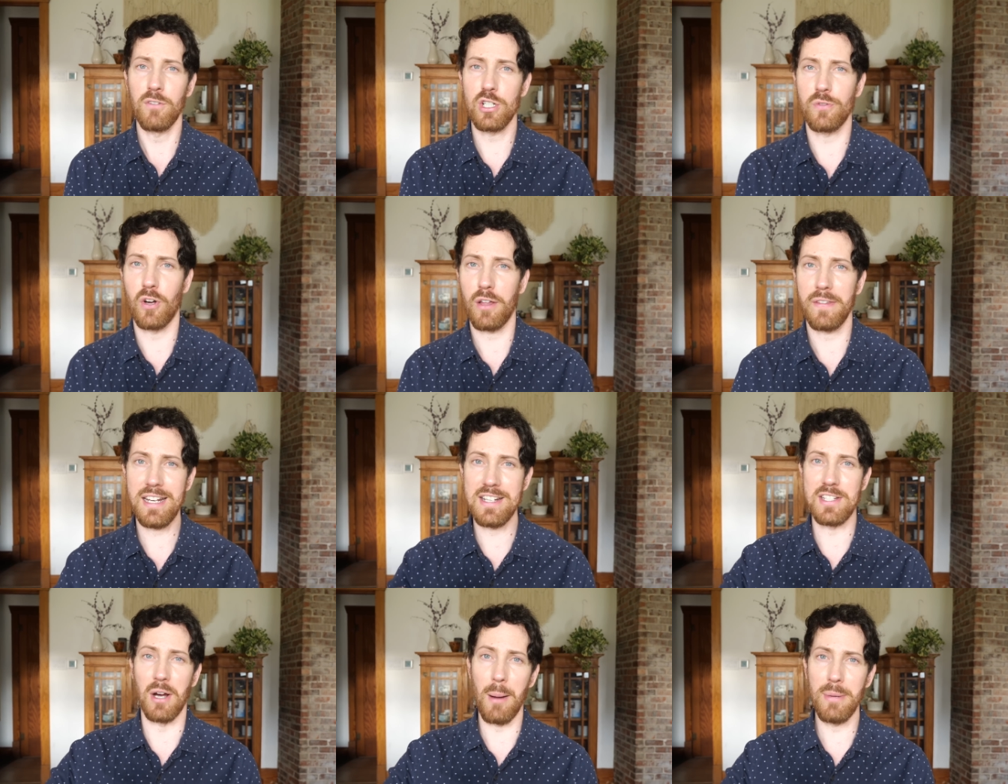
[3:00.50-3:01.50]
First of all, they
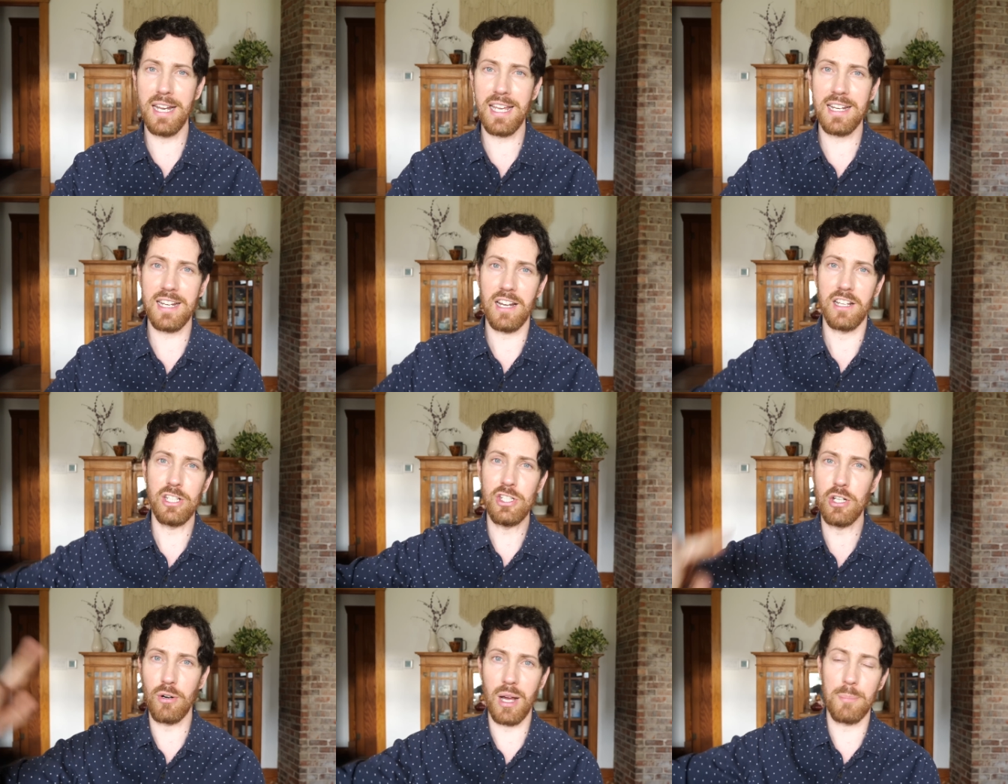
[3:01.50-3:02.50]
dominated
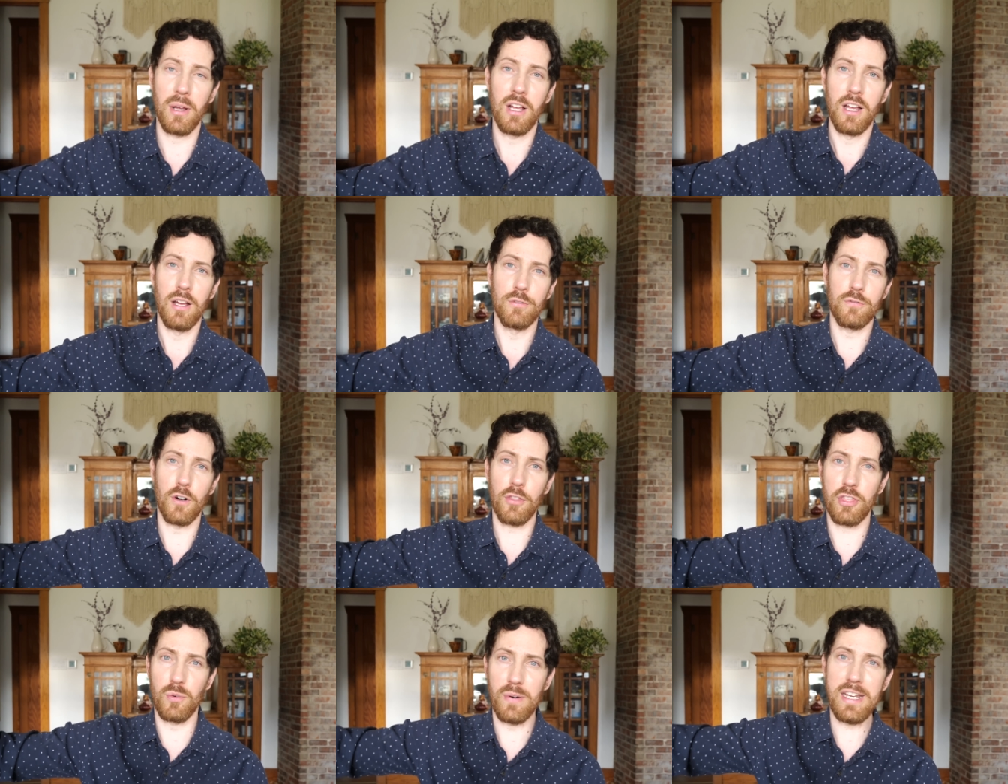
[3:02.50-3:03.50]
Europe for
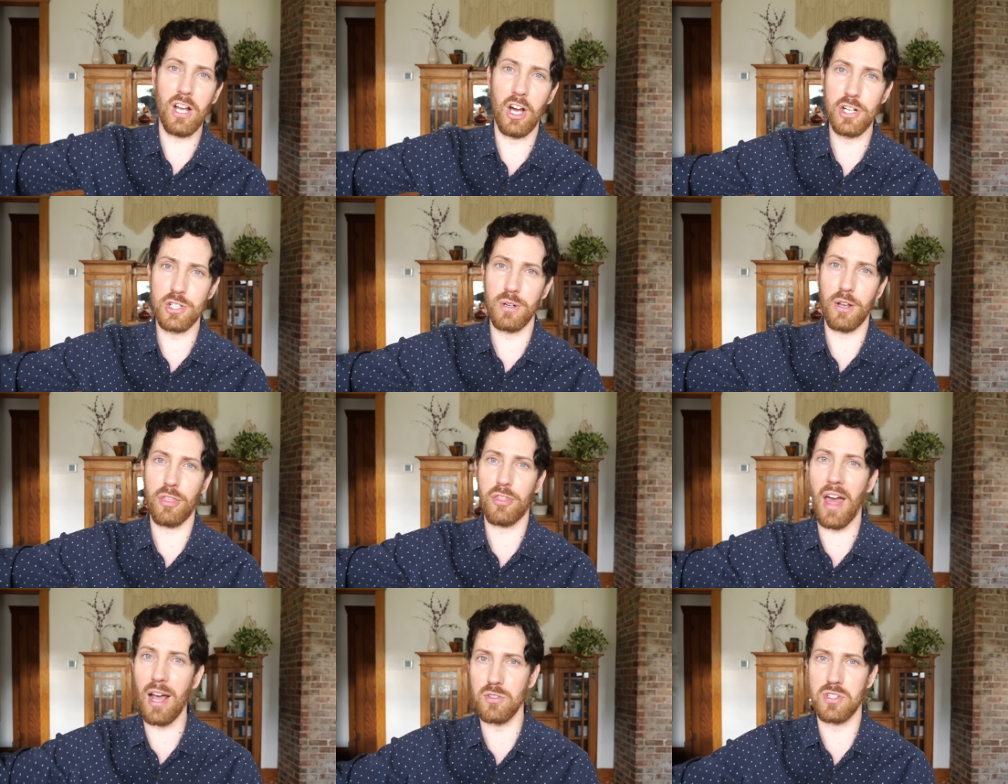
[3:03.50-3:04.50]

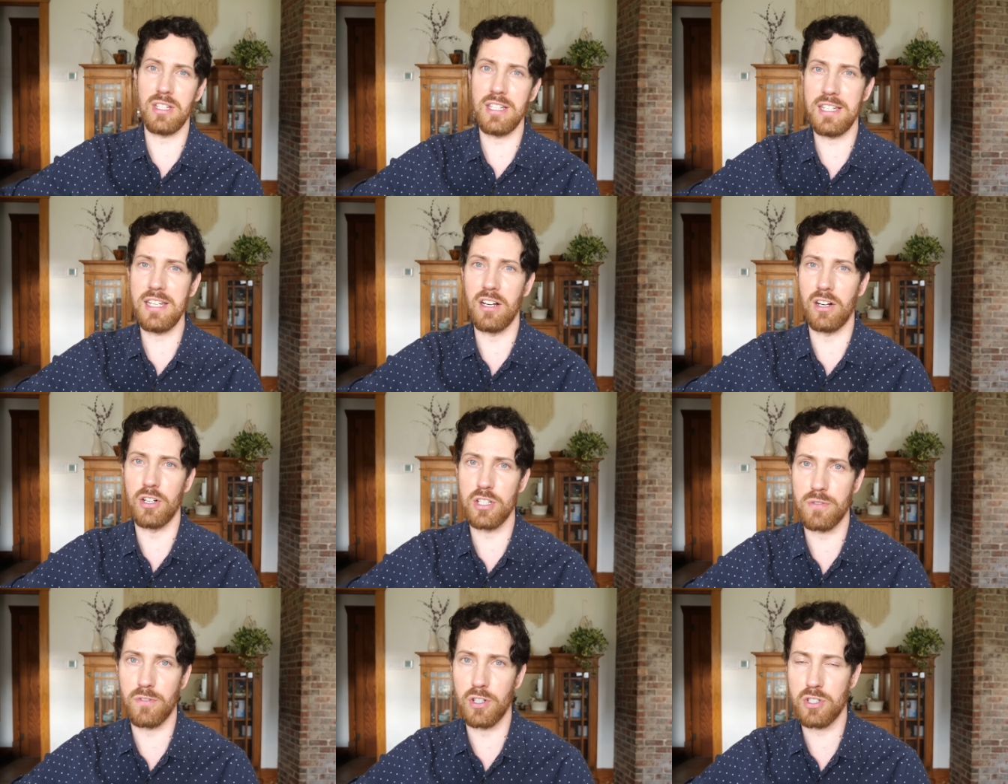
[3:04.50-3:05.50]
300,000
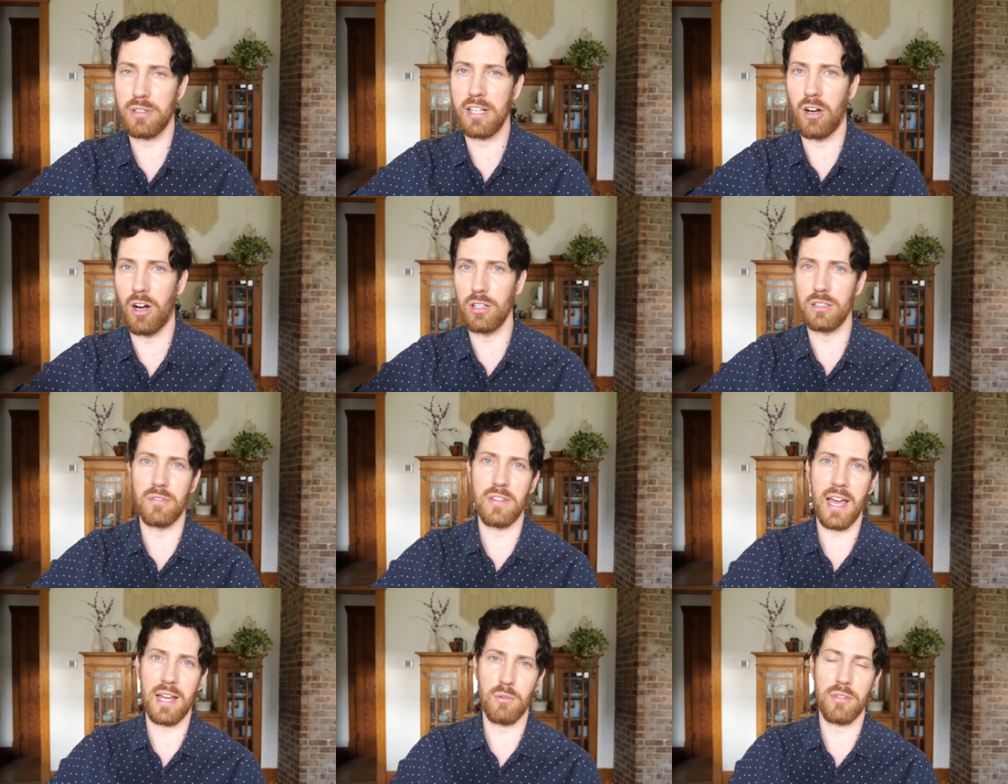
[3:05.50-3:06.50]
years, virtually all of
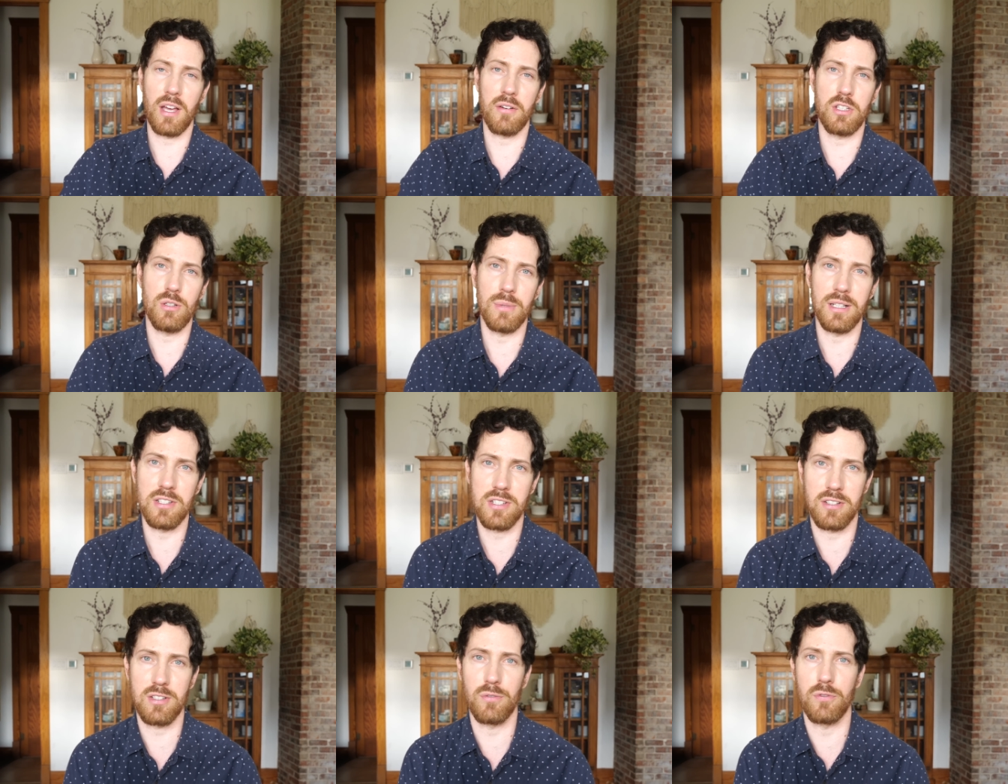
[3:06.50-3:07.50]
that without humans
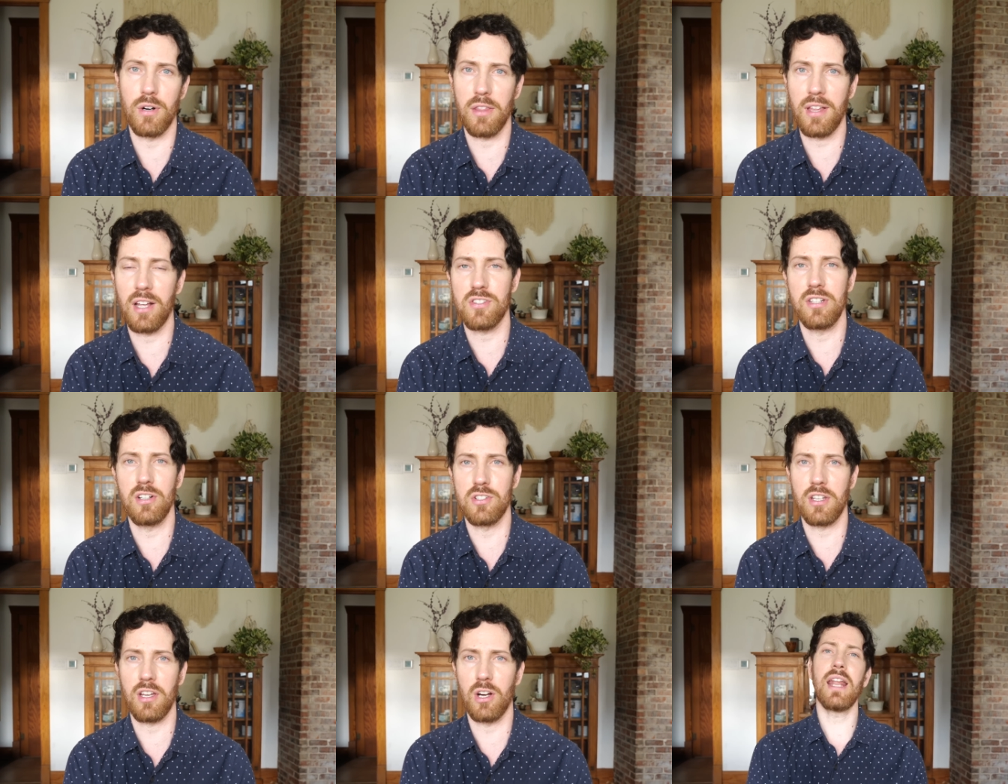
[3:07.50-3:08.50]
until 40,000 years
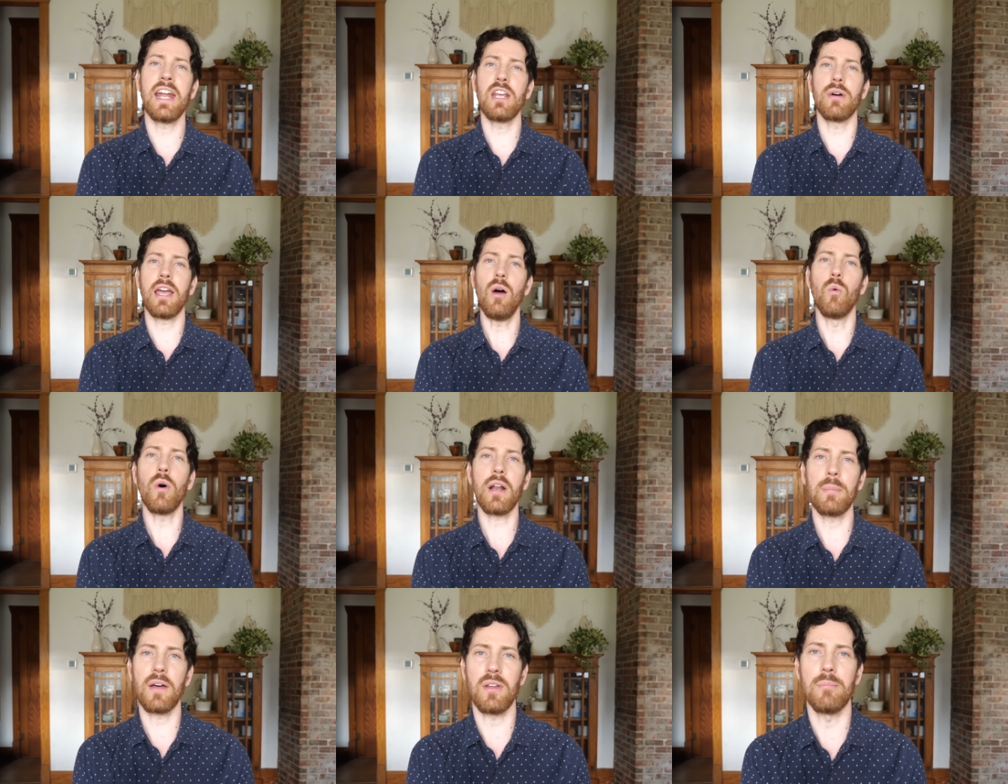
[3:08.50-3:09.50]
ago. Anyway, what
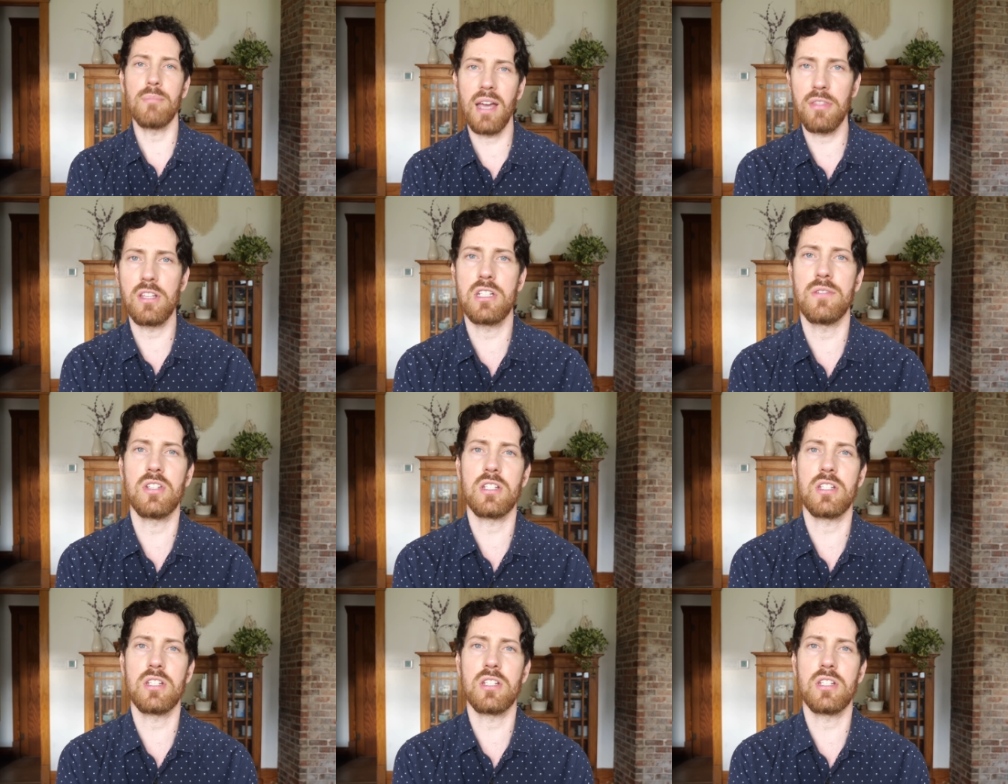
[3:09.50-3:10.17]
about the methods of the